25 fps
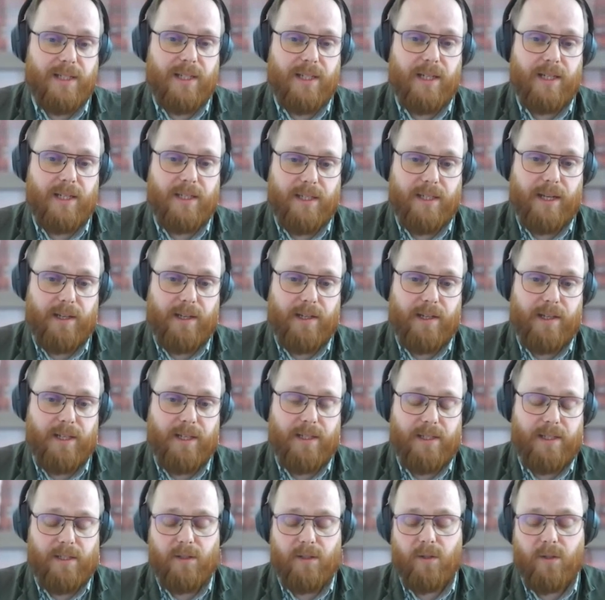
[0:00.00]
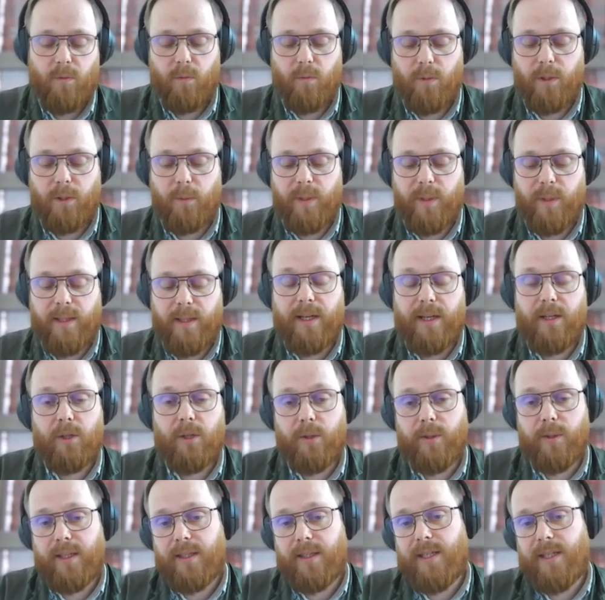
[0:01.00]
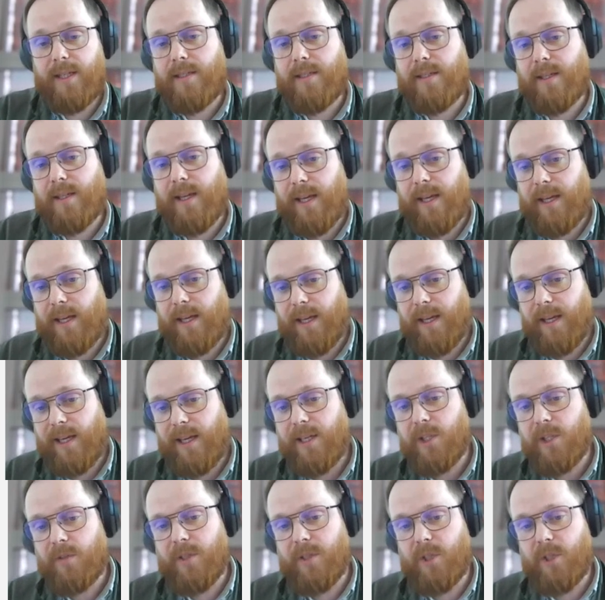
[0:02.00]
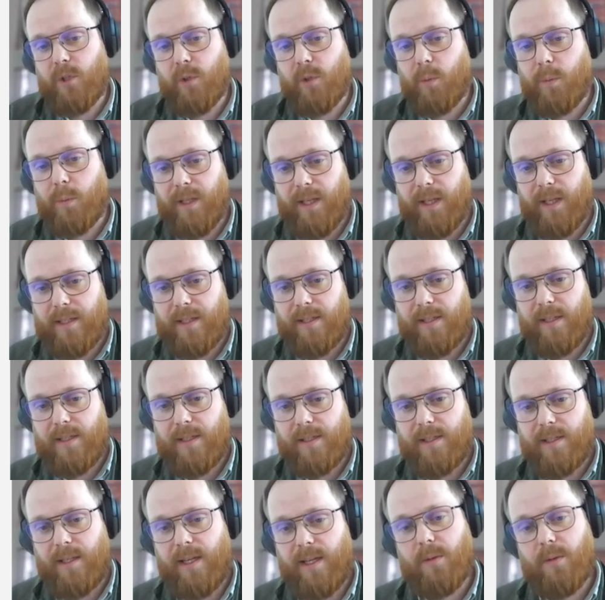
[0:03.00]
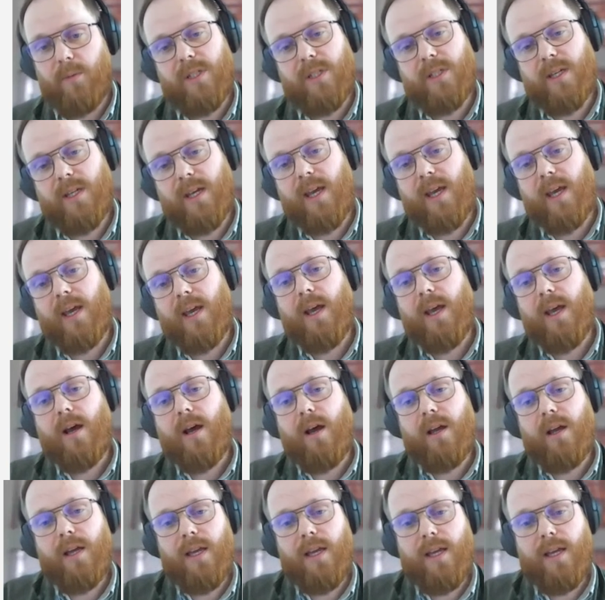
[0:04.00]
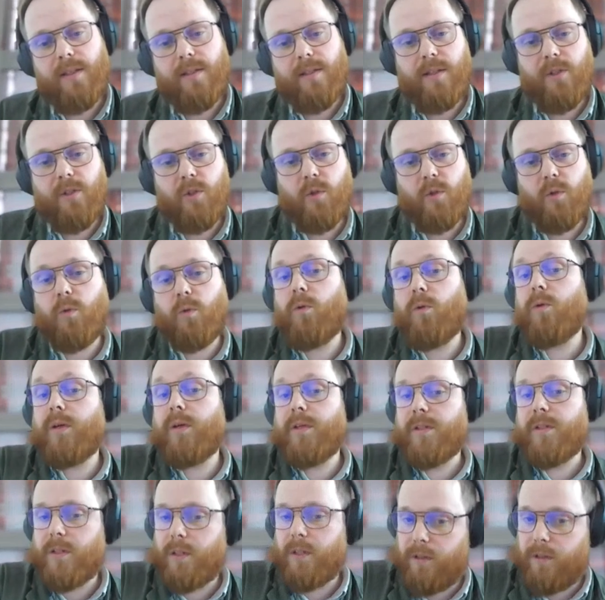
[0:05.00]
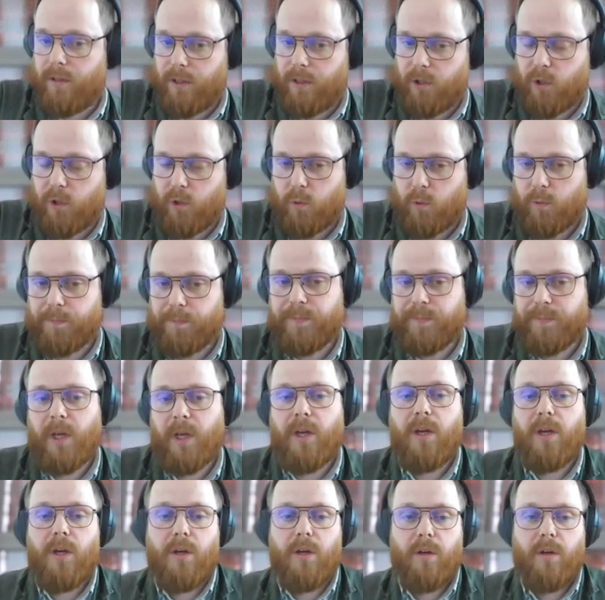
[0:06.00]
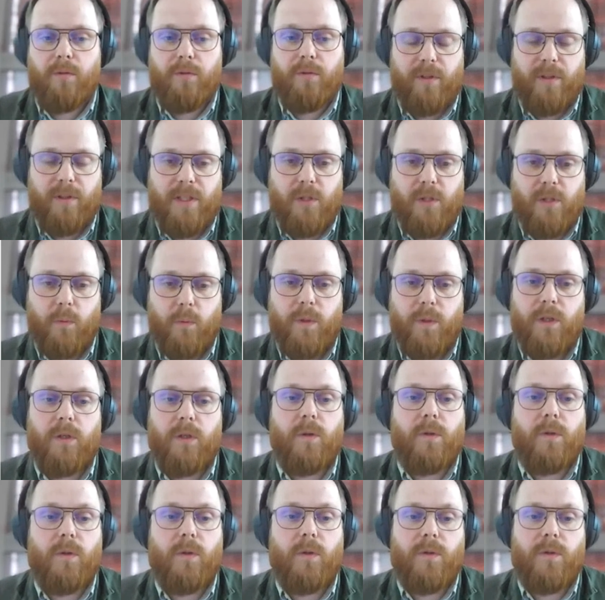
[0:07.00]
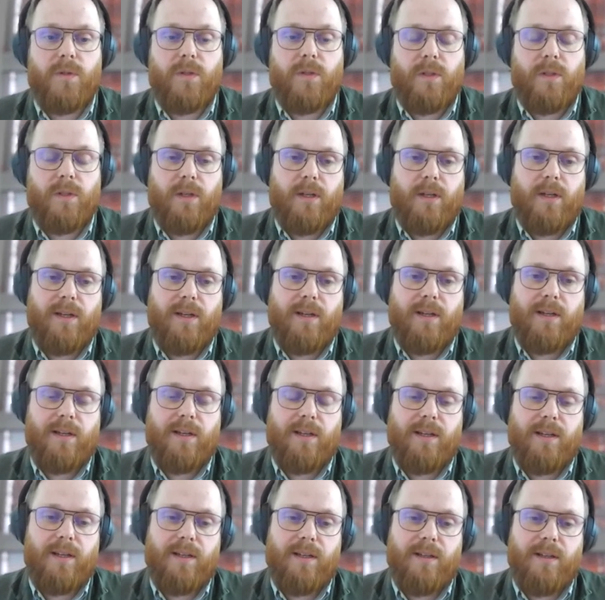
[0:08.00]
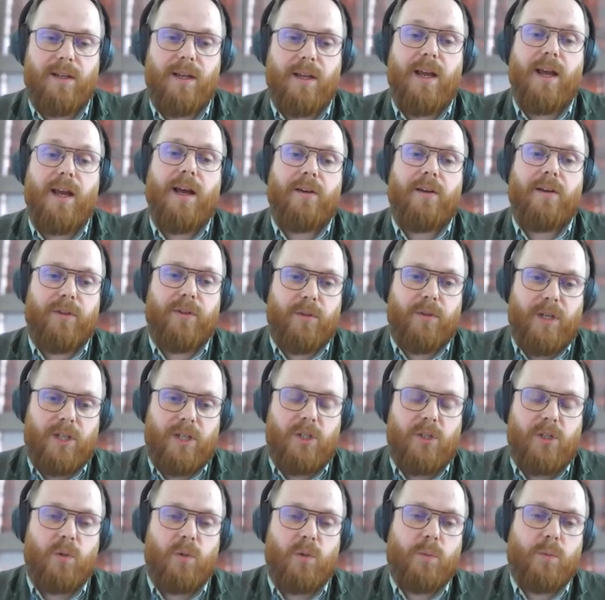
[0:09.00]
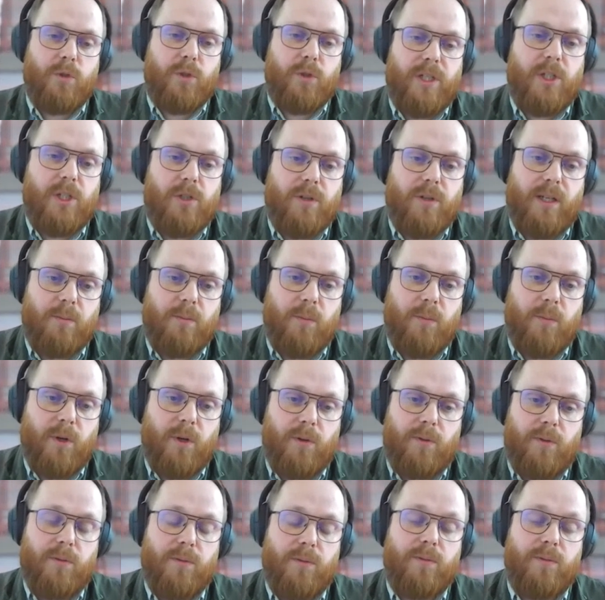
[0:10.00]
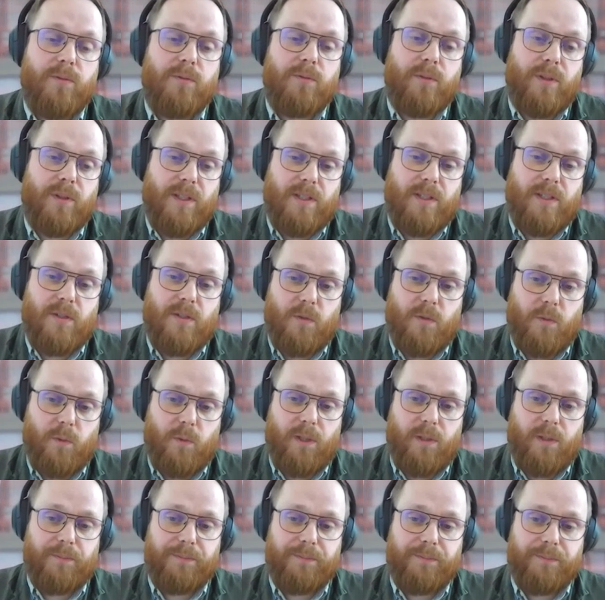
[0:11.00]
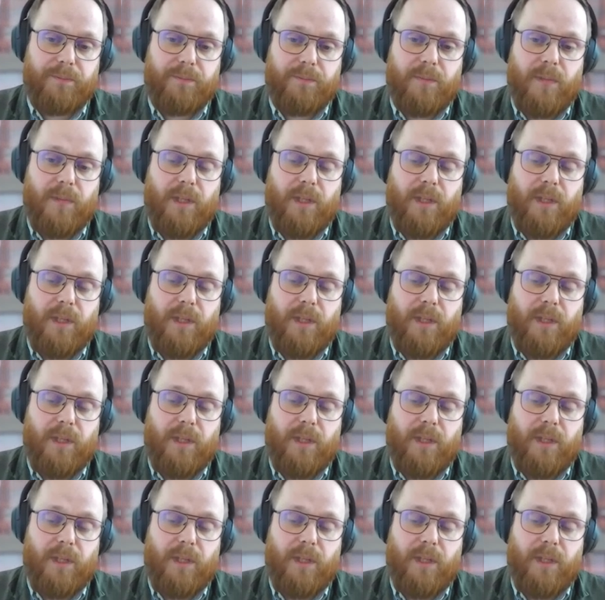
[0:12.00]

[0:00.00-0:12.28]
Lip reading: tasking satellites, where we then look at these individual places and we say, is it a school or is it not a school? For this, we use a foundational pre-trained model for this as well.